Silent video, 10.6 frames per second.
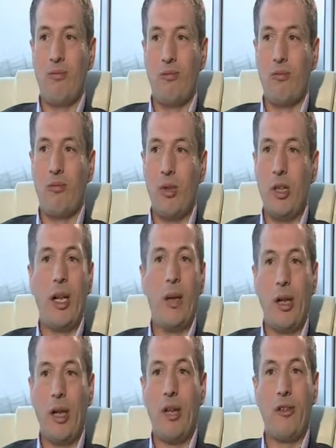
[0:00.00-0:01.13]

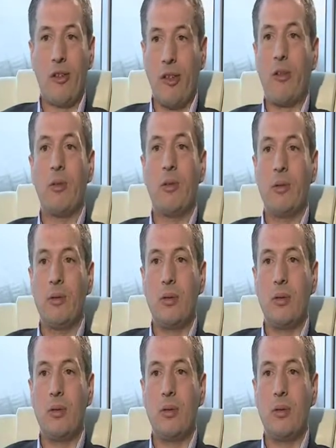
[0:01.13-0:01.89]
really successful